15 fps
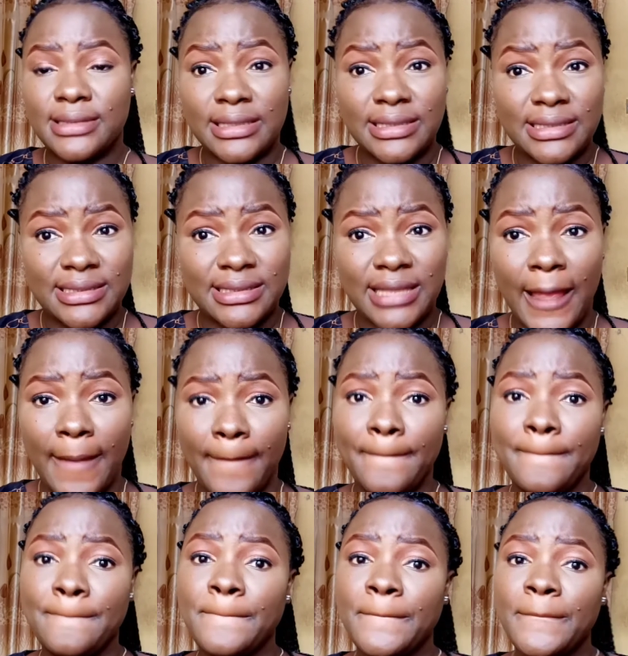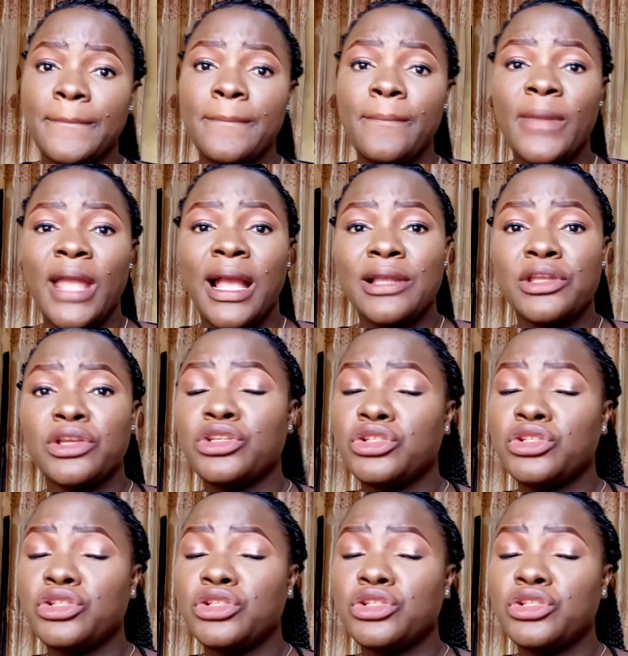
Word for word: this um you,